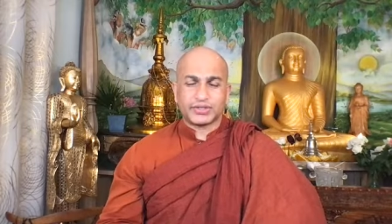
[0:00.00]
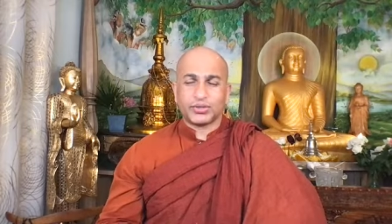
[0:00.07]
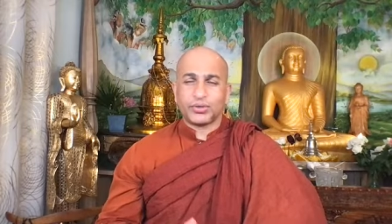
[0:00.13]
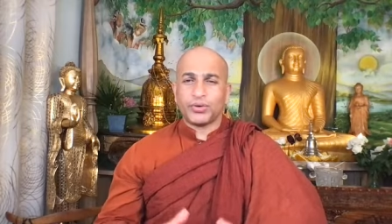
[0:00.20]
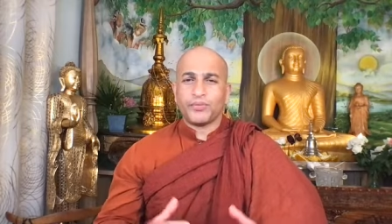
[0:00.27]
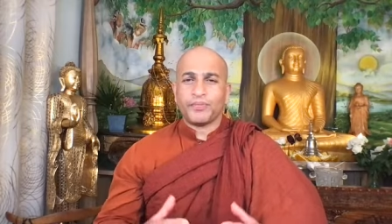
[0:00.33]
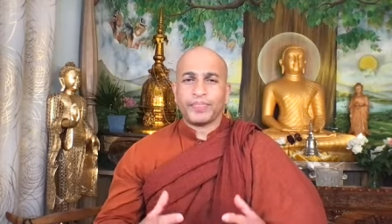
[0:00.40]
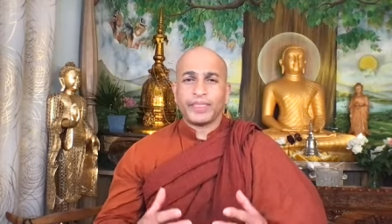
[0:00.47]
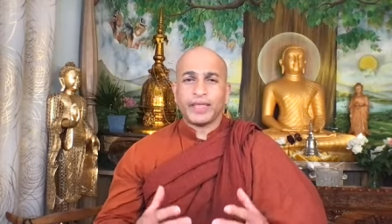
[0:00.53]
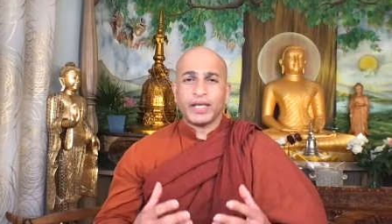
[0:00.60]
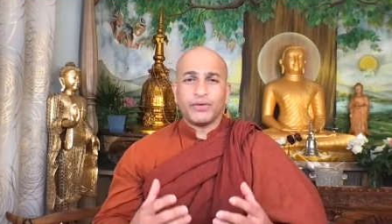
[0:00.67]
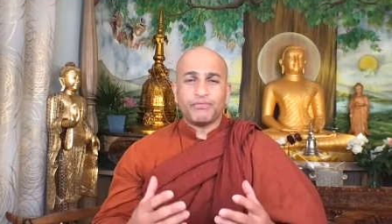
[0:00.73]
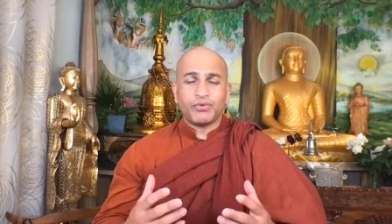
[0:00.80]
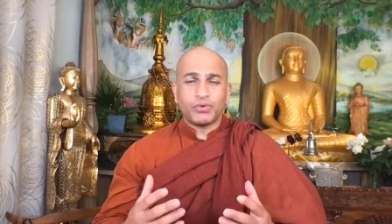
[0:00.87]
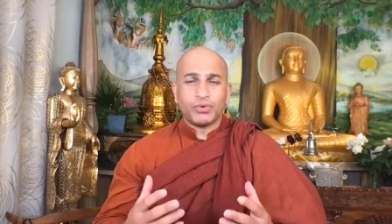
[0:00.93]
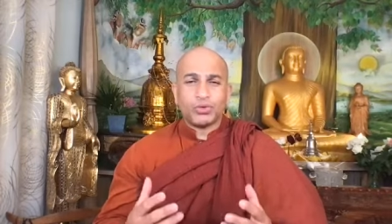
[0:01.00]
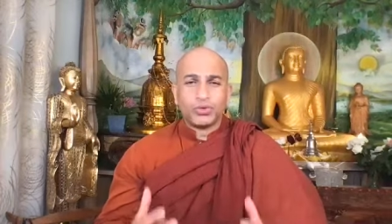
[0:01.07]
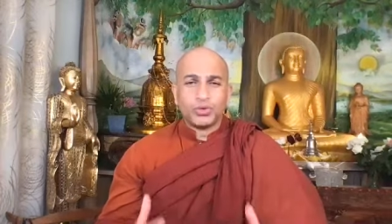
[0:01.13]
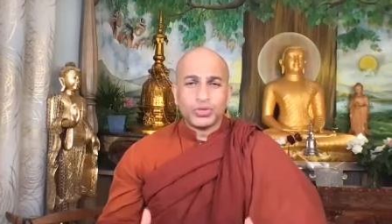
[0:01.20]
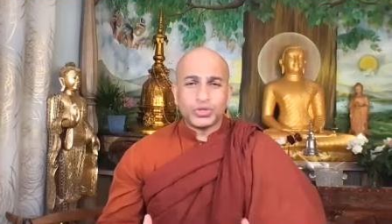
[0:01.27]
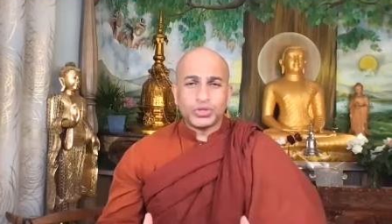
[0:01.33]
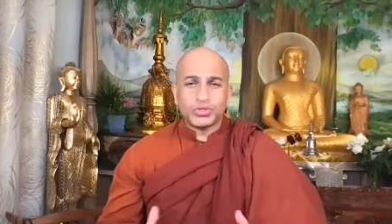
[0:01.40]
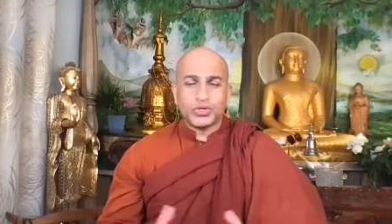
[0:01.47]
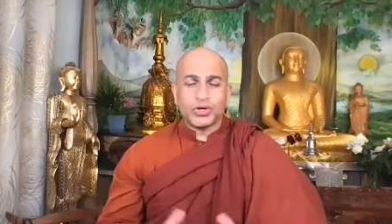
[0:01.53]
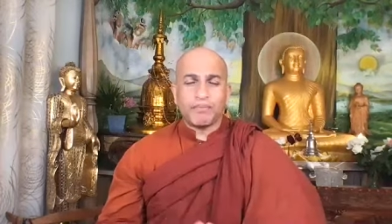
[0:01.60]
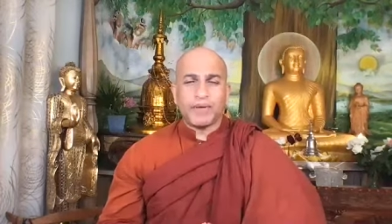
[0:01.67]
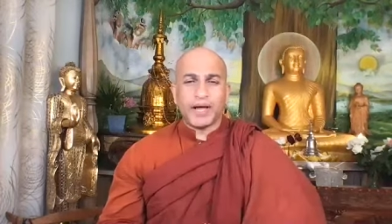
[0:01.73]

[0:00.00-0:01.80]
So if you lose your